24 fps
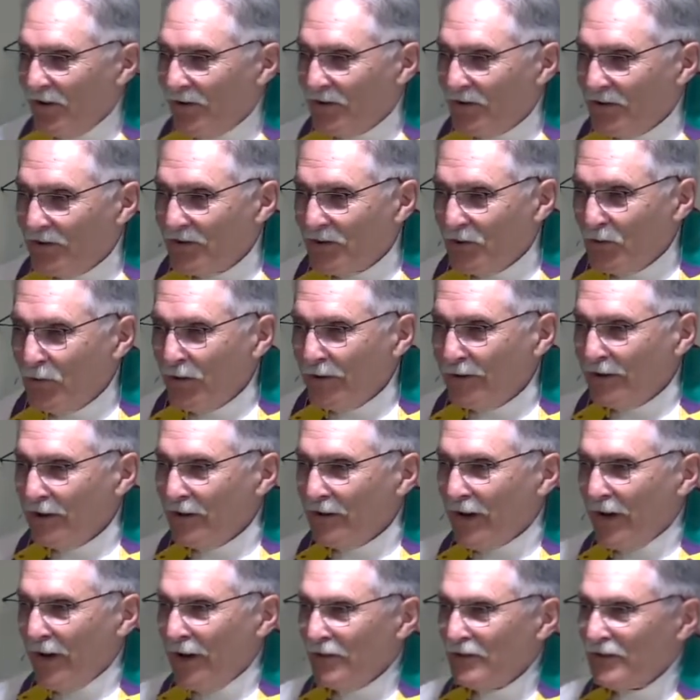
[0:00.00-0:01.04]
She's the one
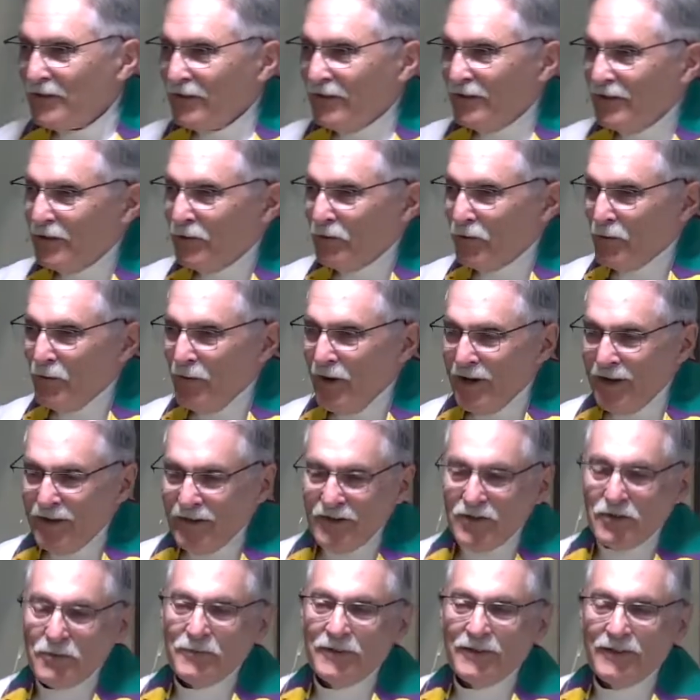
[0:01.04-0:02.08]
that constantly
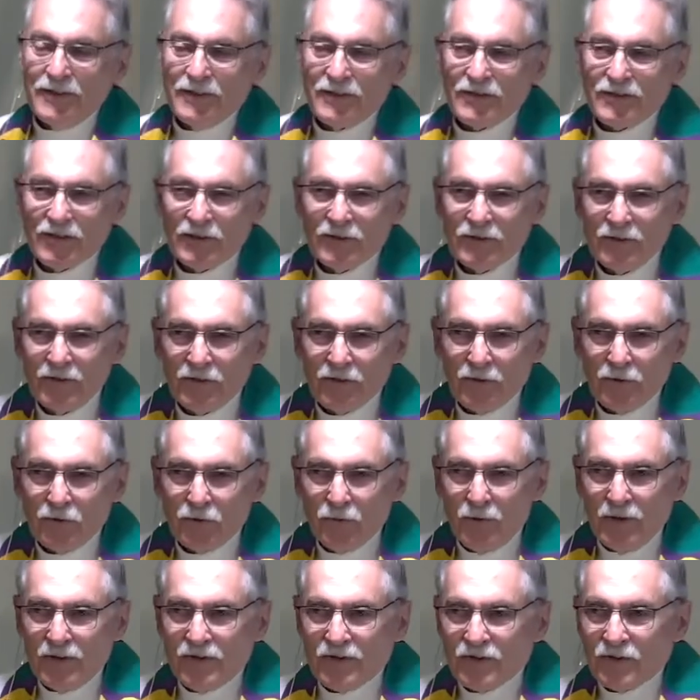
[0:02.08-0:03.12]
reminds me. I said, You know,
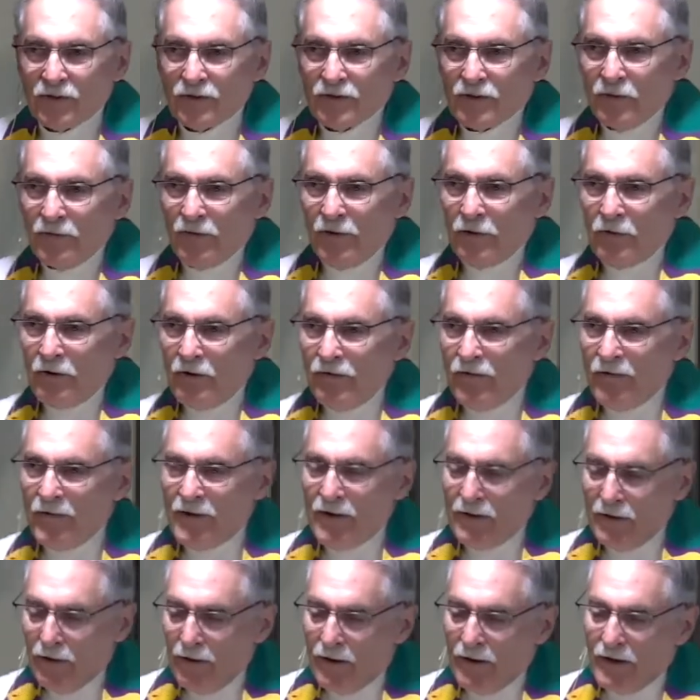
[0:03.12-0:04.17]
Luis, there's a very
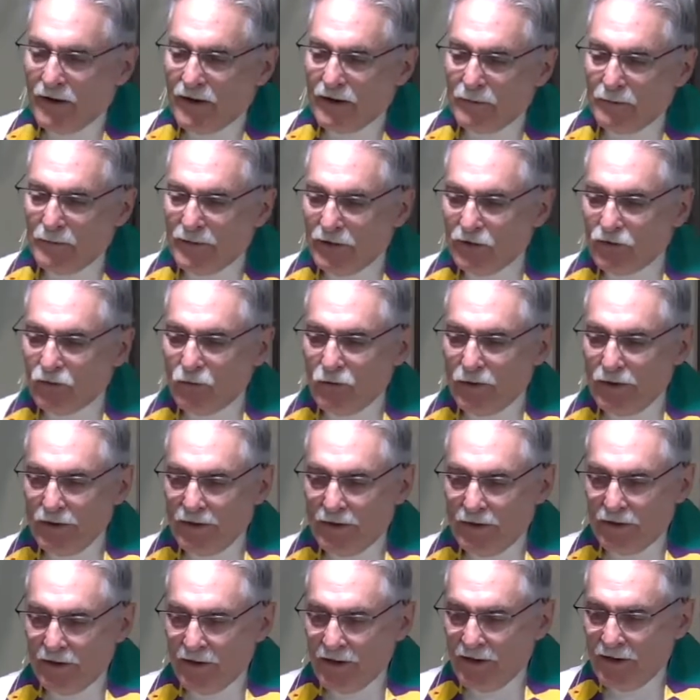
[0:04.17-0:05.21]
fine line
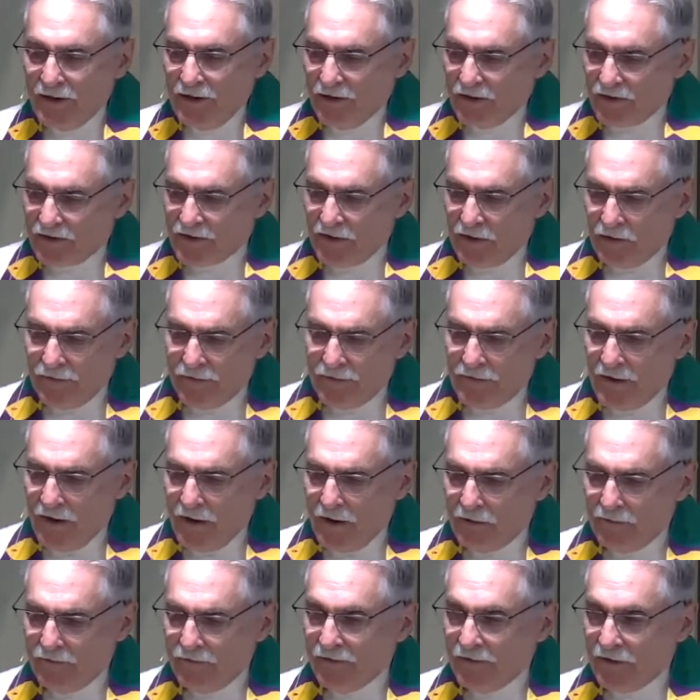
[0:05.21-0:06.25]
between self
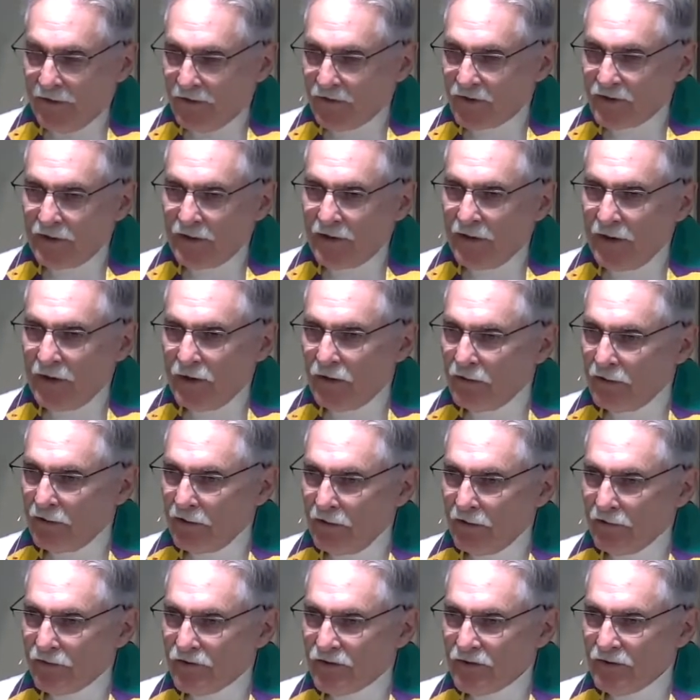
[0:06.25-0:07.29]
confidence and
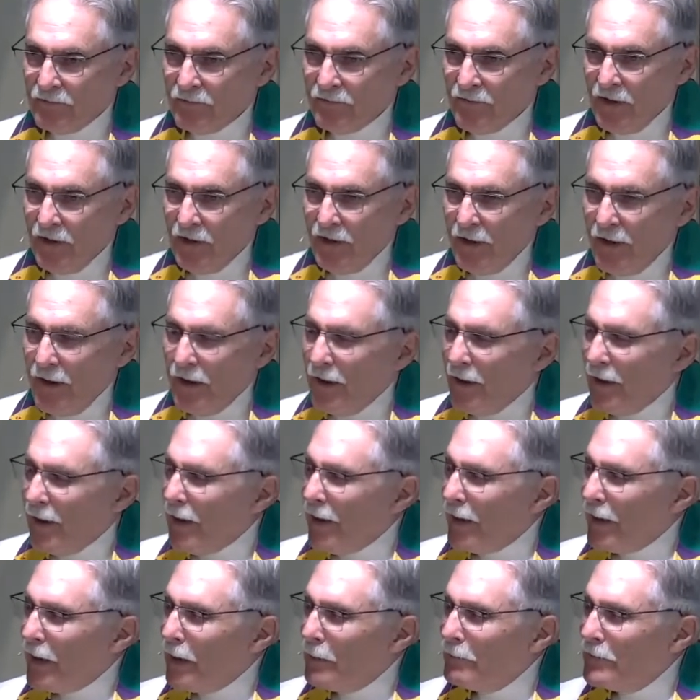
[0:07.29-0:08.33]
arrogance.
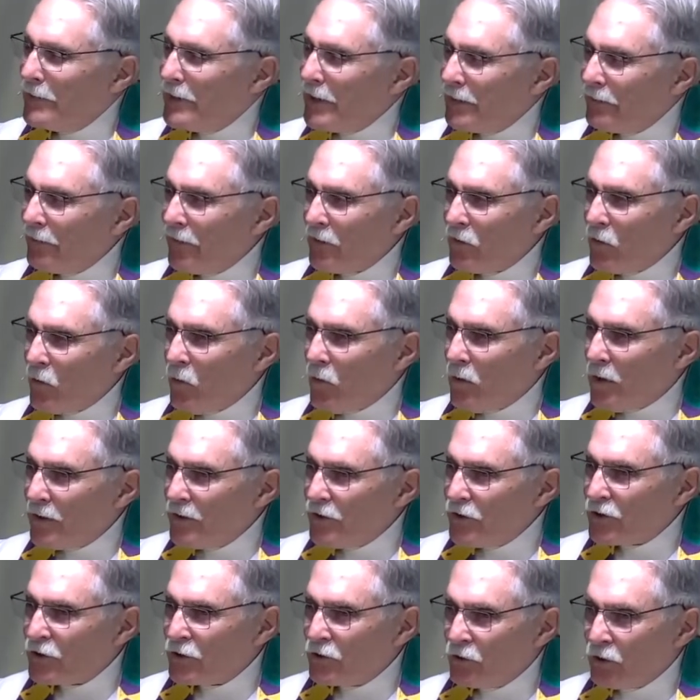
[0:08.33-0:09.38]
And I'm never quite
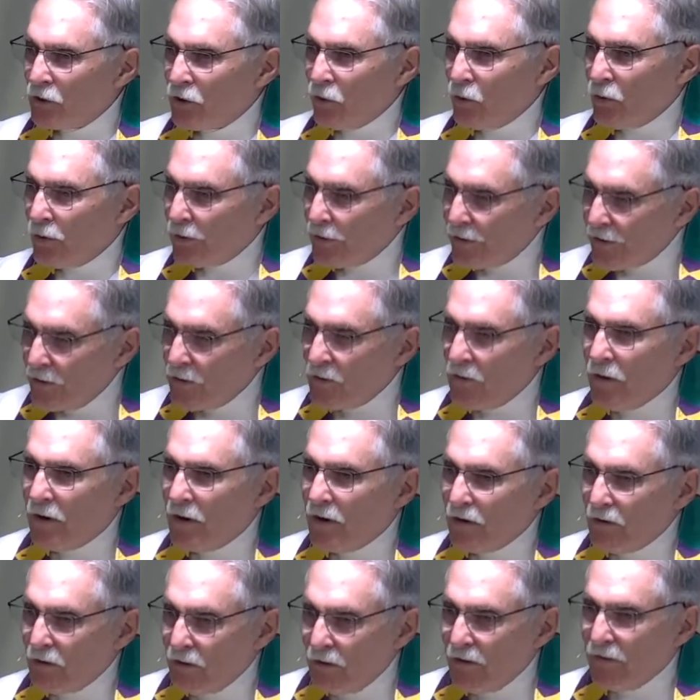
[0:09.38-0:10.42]
sure where you
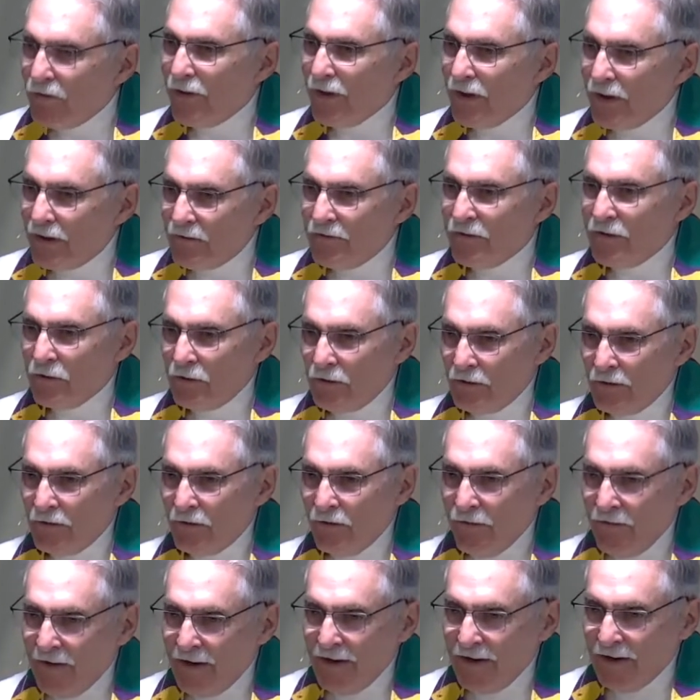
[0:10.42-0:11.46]
are on that very
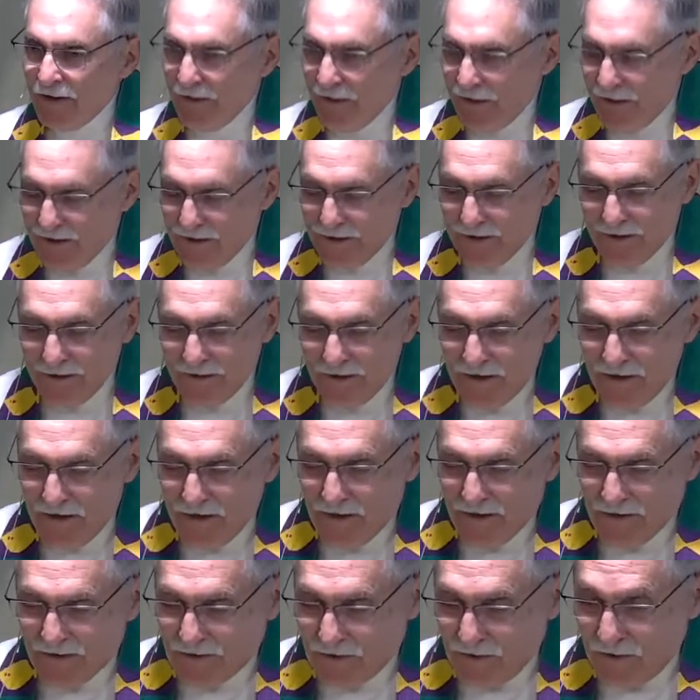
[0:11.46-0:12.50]
fine line.
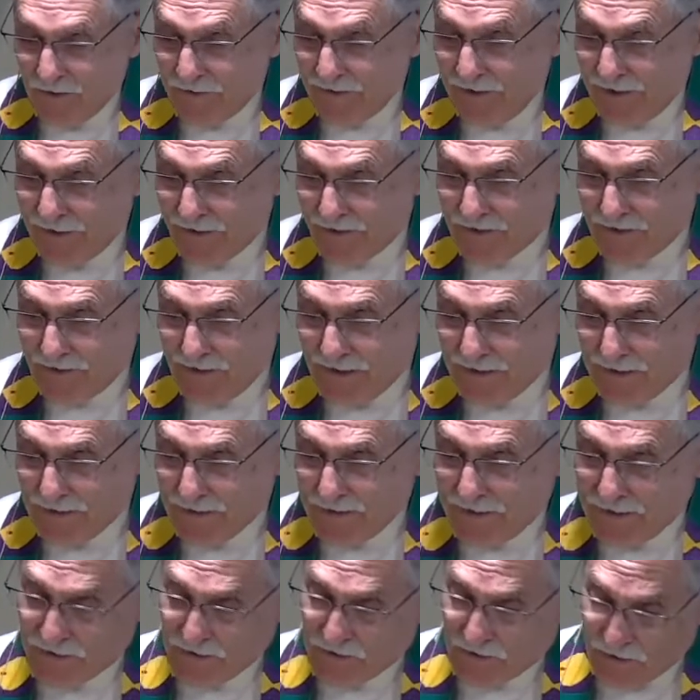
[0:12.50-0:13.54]
So that's, that,
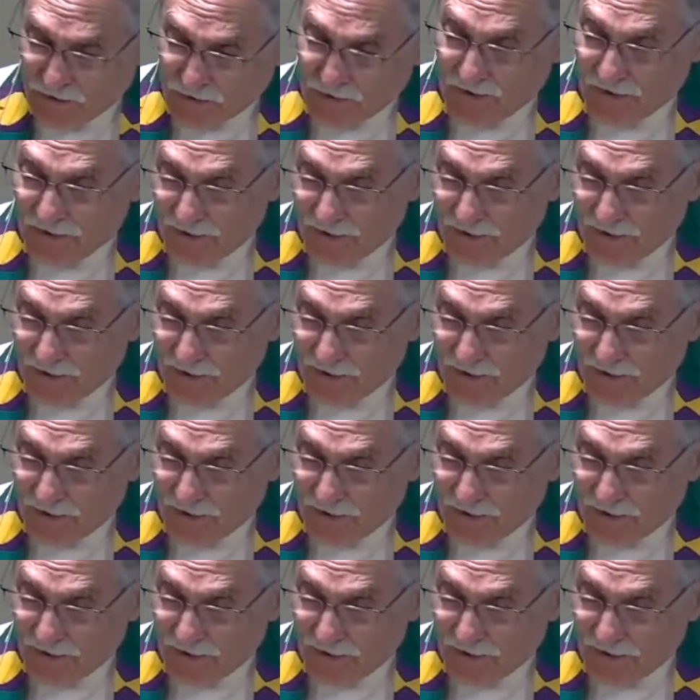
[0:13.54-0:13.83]
that's just to